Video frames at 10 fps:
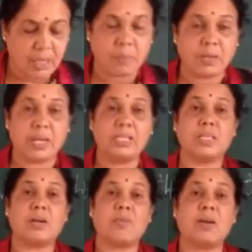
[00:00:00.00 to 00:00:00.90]
some
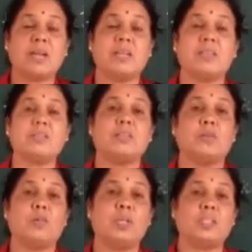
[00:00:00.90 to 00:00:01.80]
disadvantages
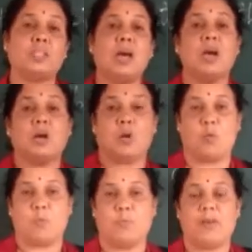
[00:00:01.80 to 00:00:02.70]
with the globe.